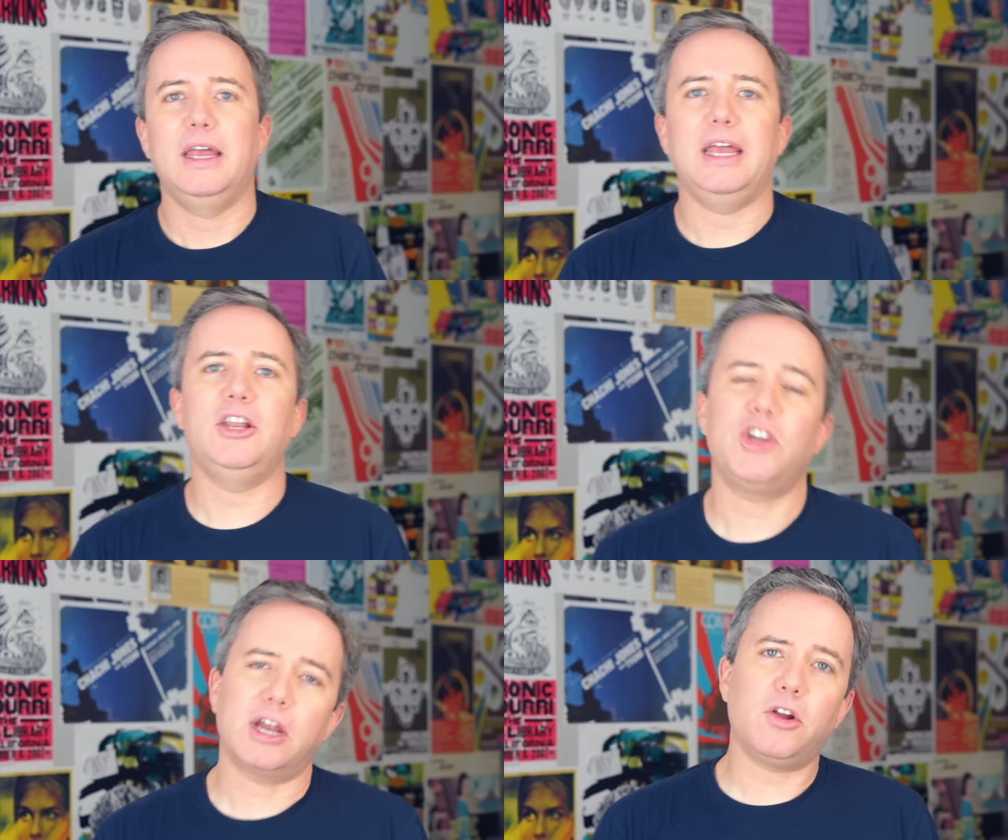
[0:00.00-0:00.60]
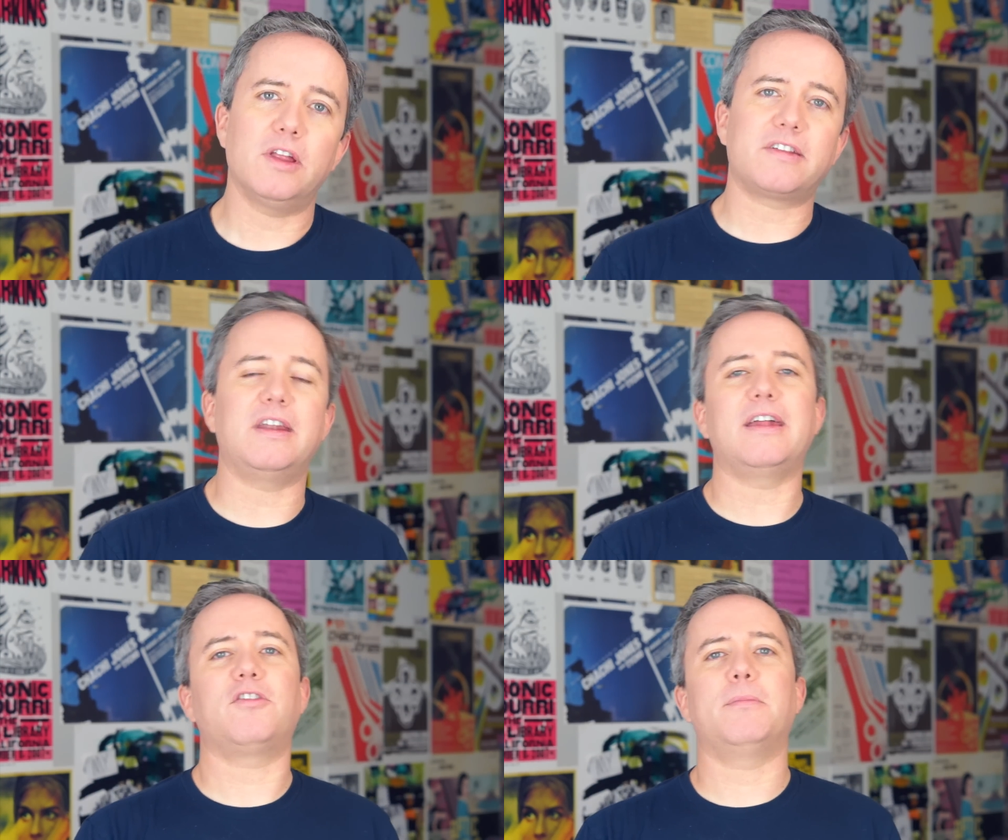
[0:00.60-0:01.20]
In general, it's a
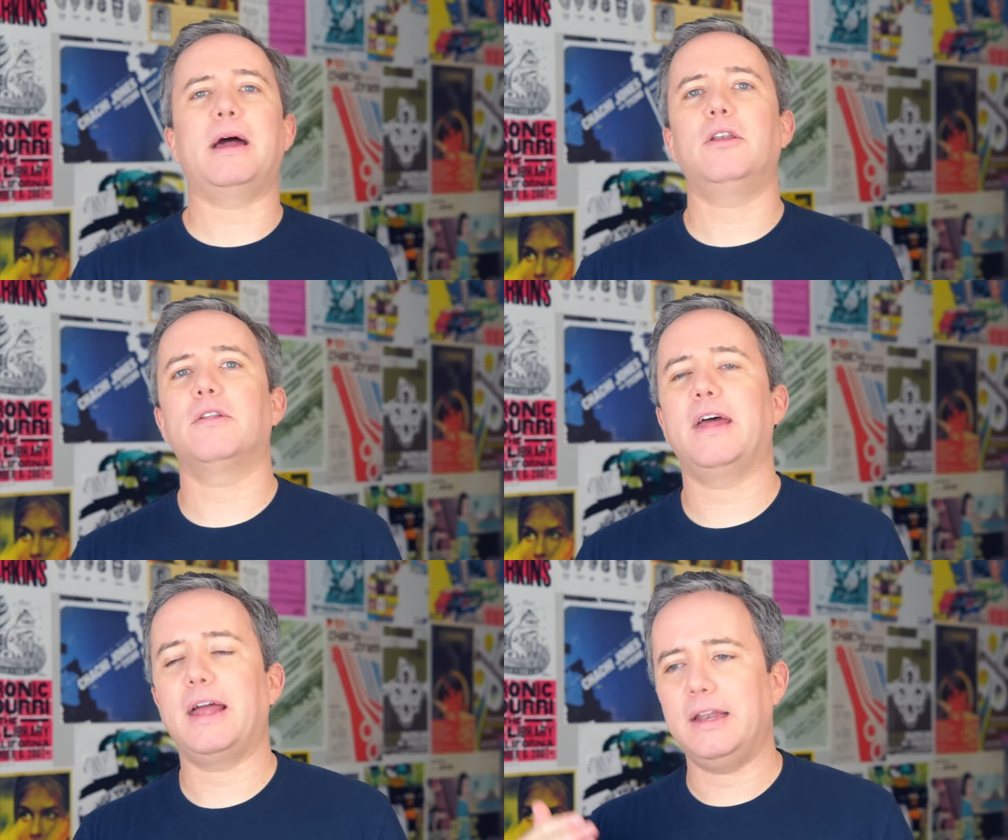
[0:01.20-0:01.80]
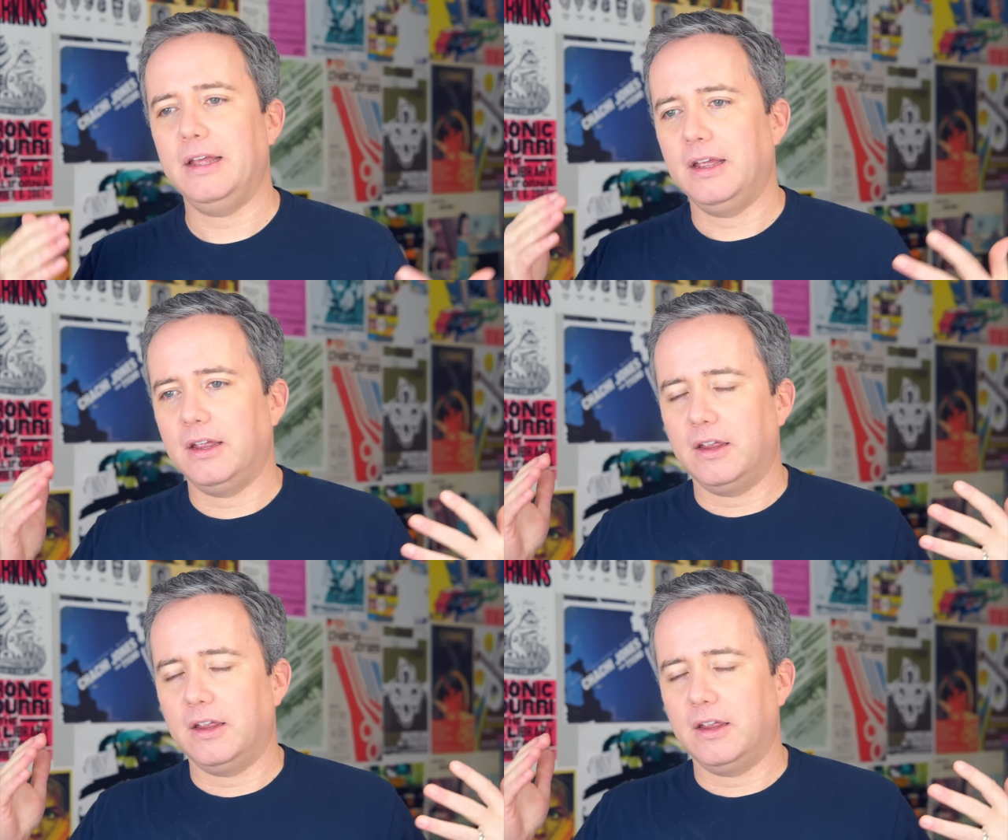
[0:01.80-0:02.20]
nice reminder that